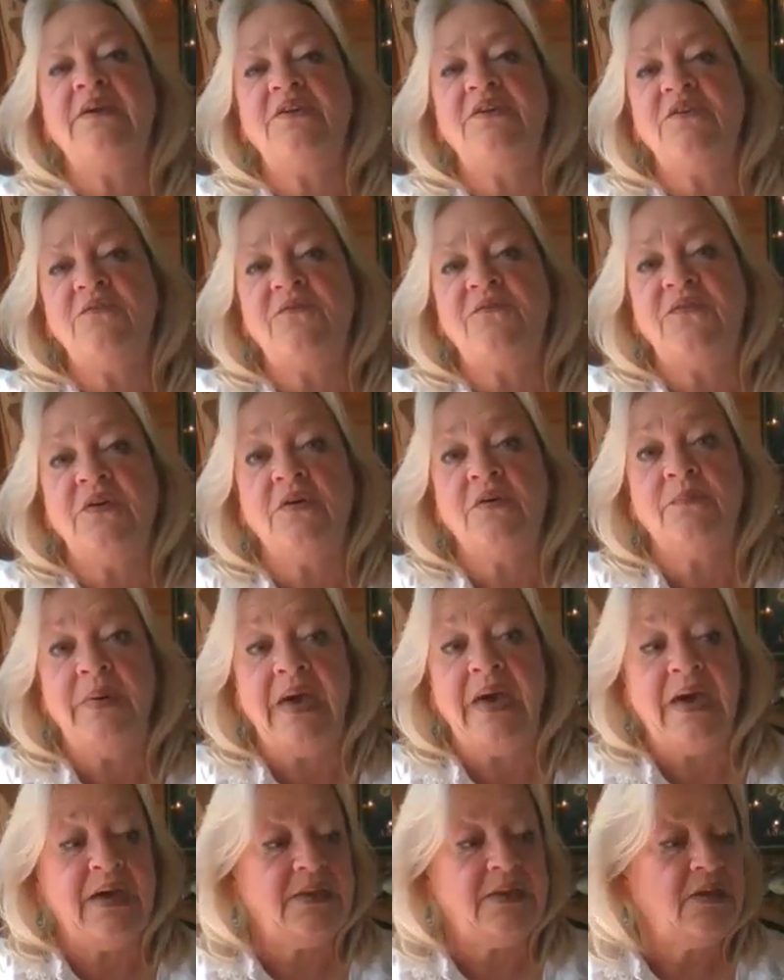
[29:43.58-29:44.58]
make you feel
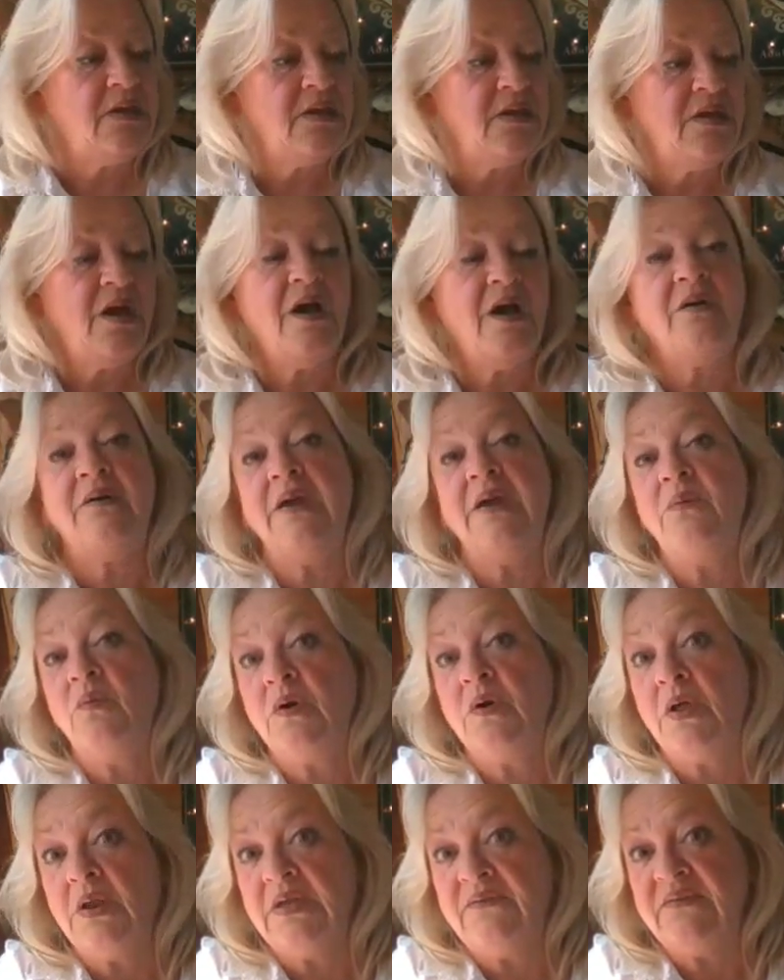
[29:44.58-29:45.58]
bad all right
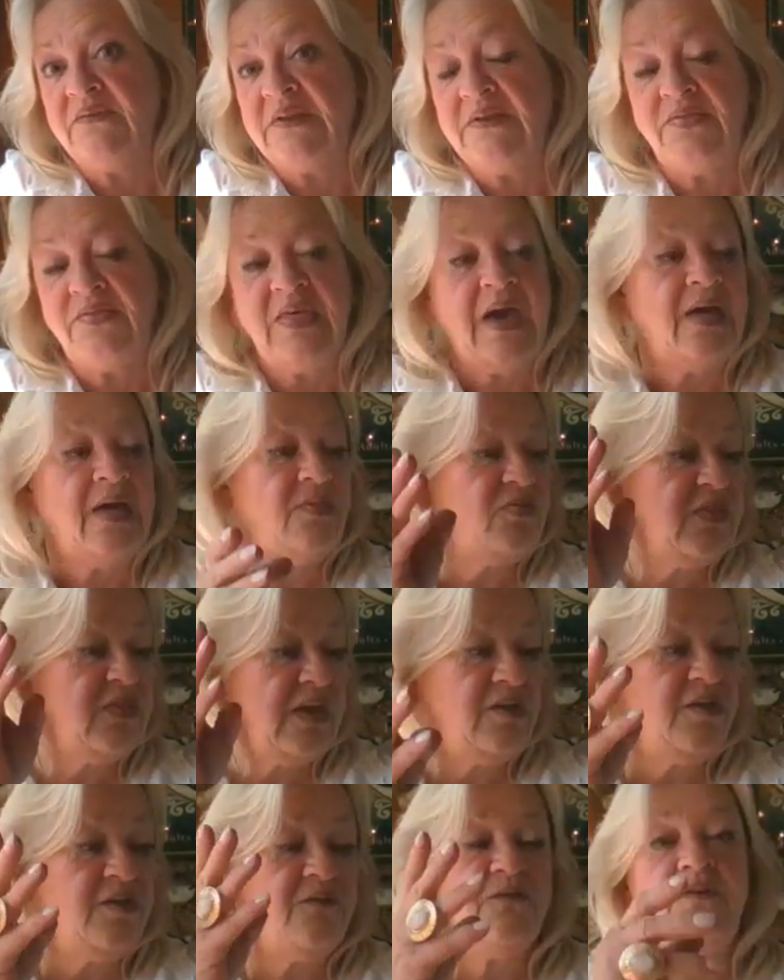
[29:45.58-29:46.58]
we're going to leave it at that
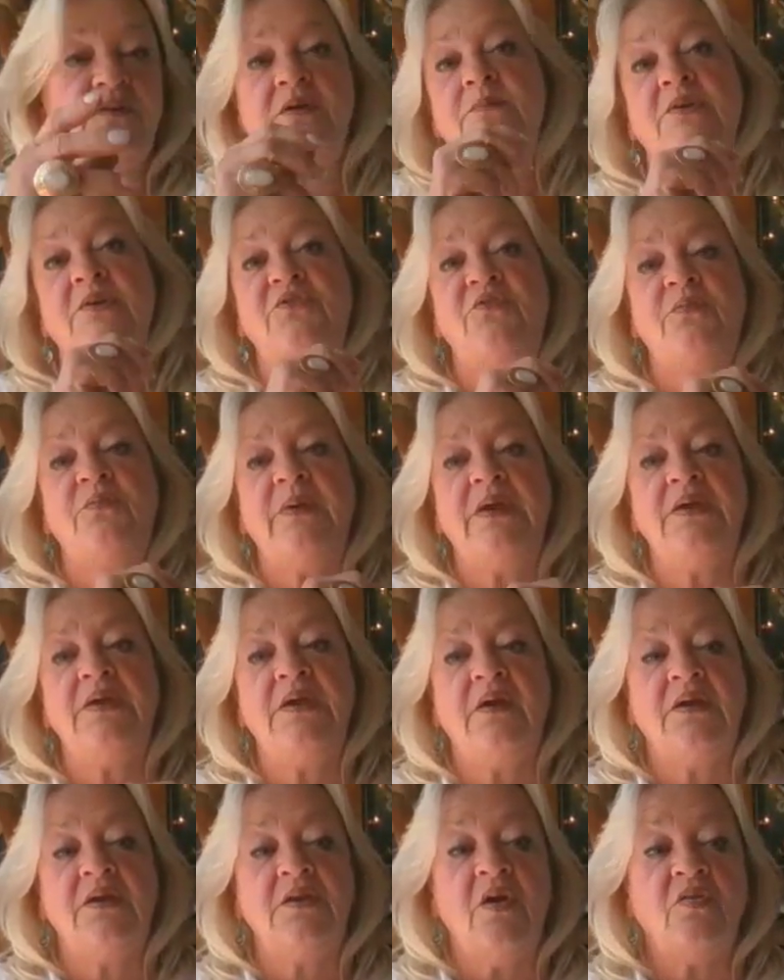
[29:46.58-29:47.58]
thank you very much for
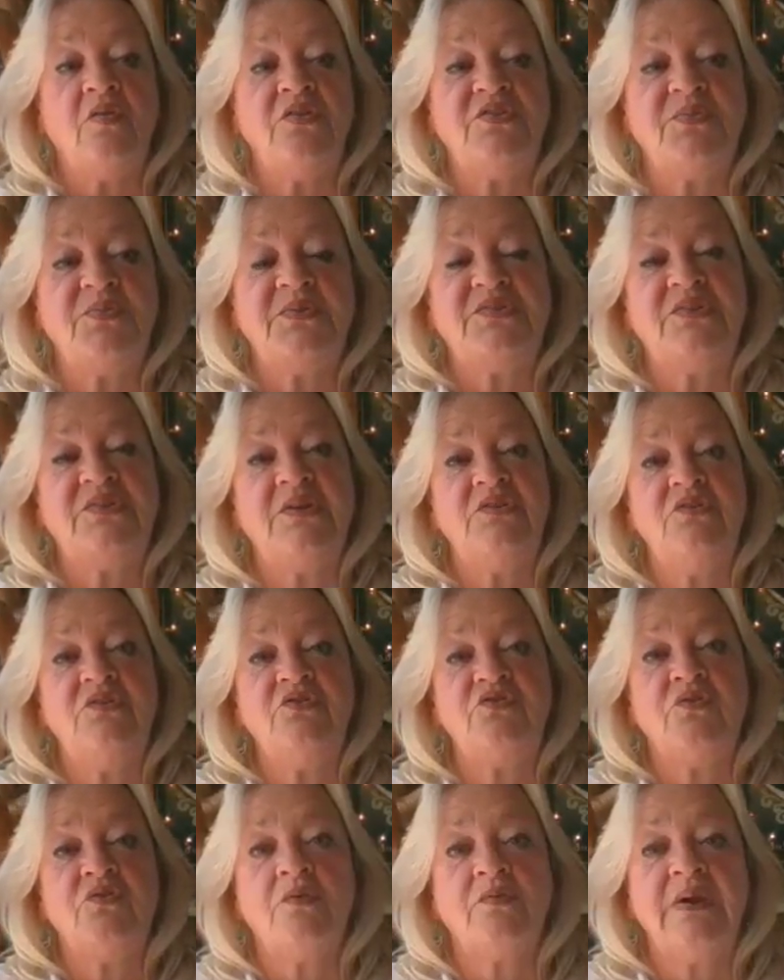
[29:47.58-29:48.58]
being here i know this was an
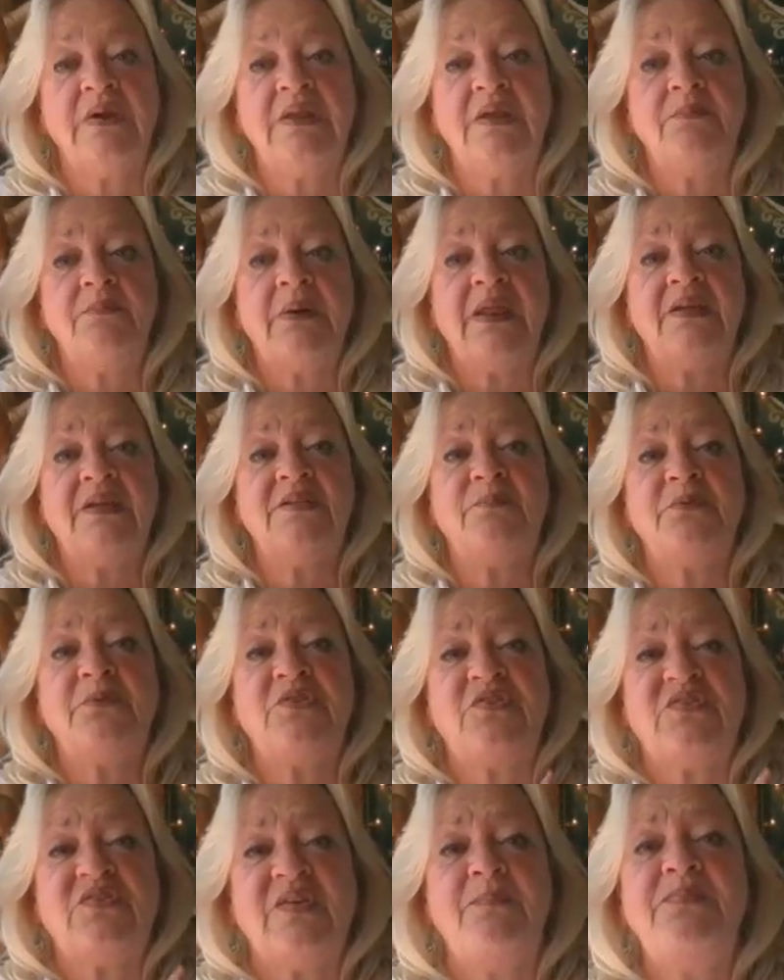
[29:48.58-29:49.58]
unusual reading but i had to
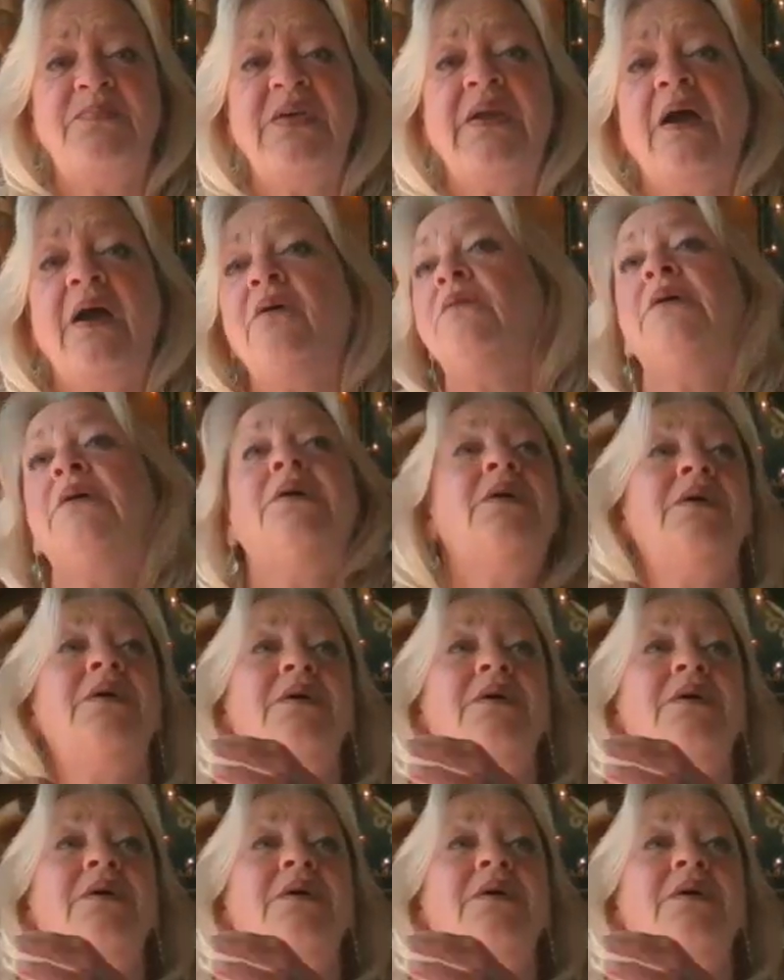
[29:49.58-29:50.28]
put something out